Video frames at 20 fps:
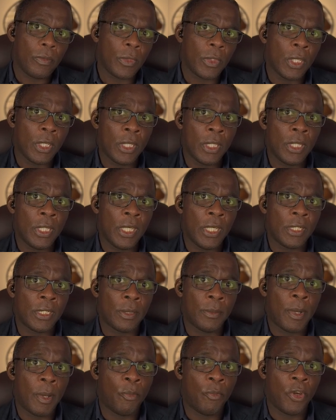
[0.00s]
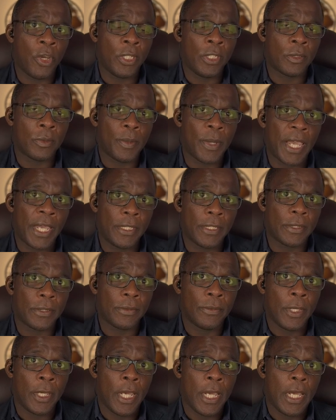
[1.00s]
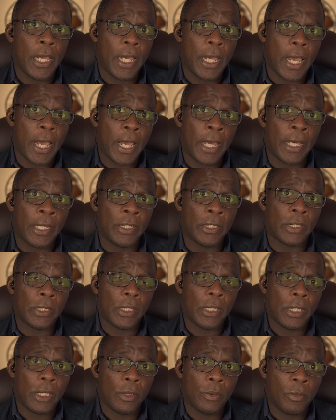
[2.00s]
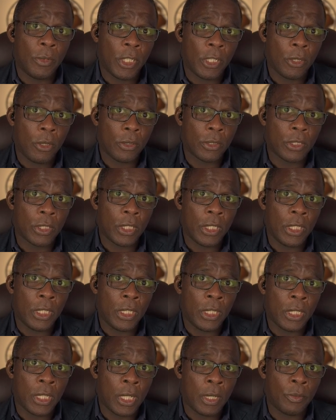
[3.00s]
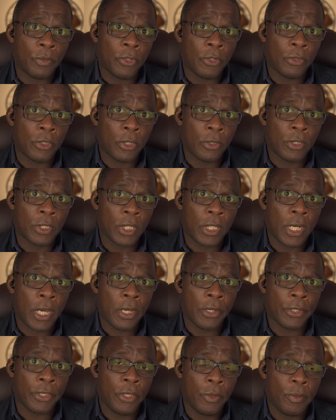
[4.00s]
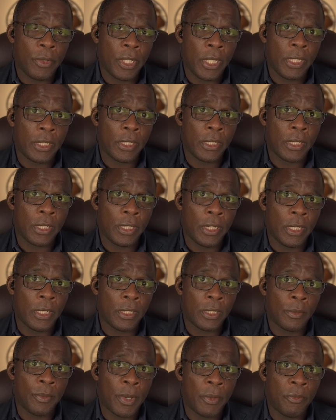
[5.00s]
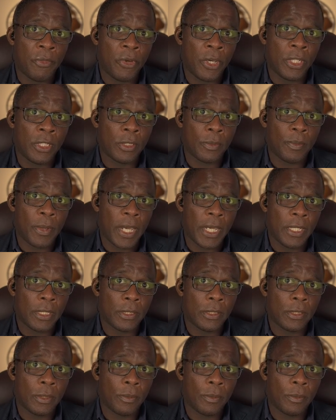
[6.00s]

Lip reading: in the intermembrane space. And because the protons are now accumulated in the intermembrane space